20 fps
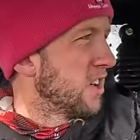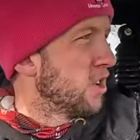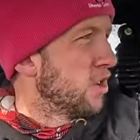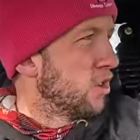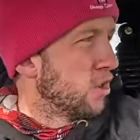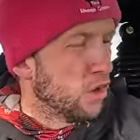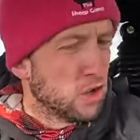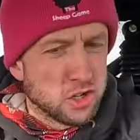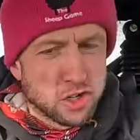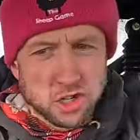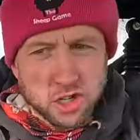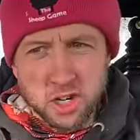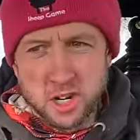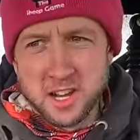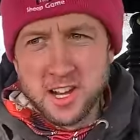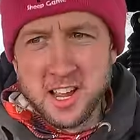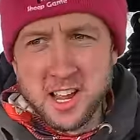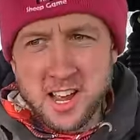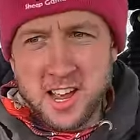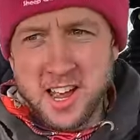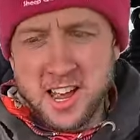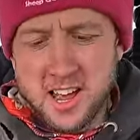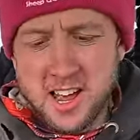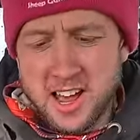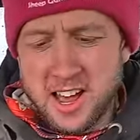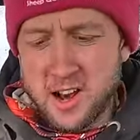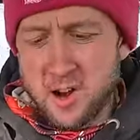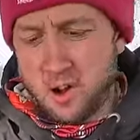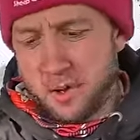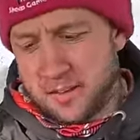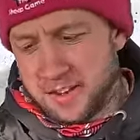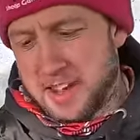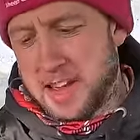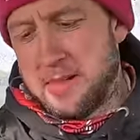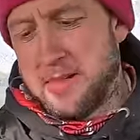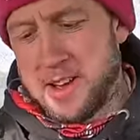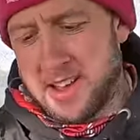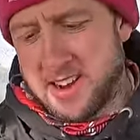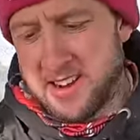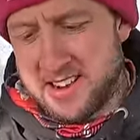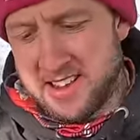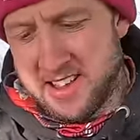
Huge and off a gimmer.